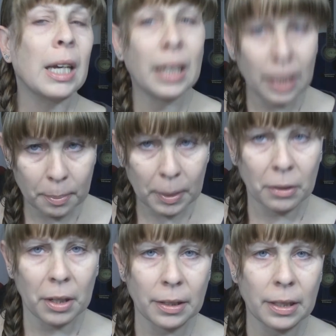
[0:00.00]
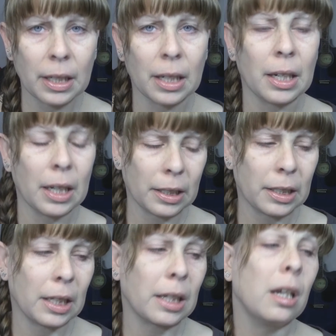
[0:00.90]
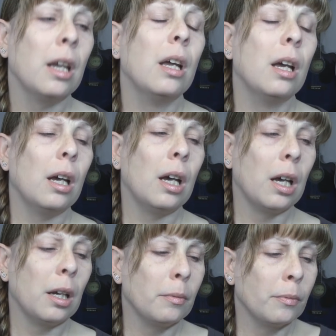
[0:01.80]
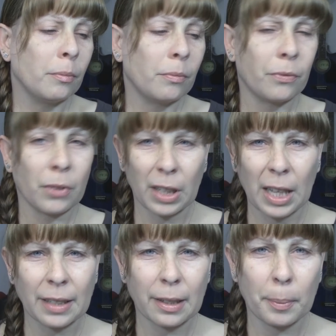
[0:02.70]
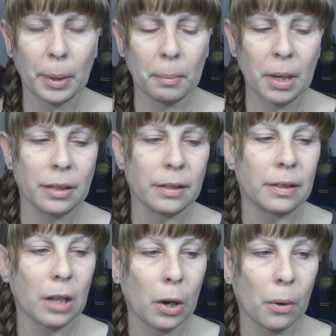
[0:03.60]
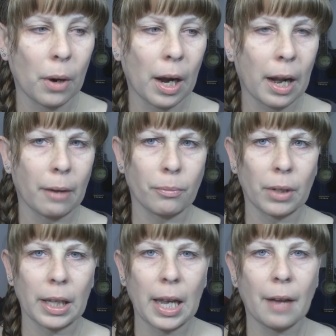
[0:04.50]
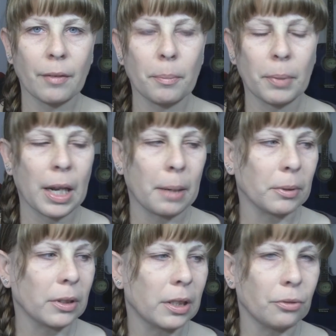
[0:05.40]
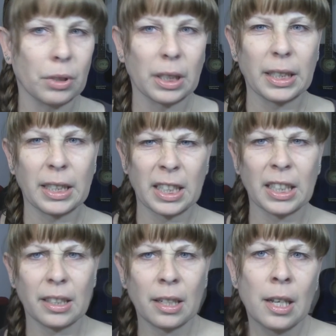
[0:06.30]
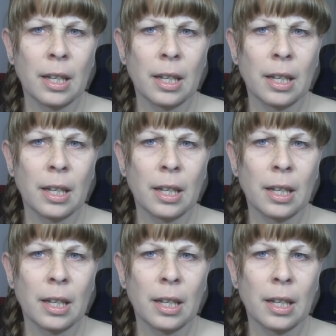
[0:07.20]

It has been crazy and hectic for the last couple of months, so I really haven't been able to really get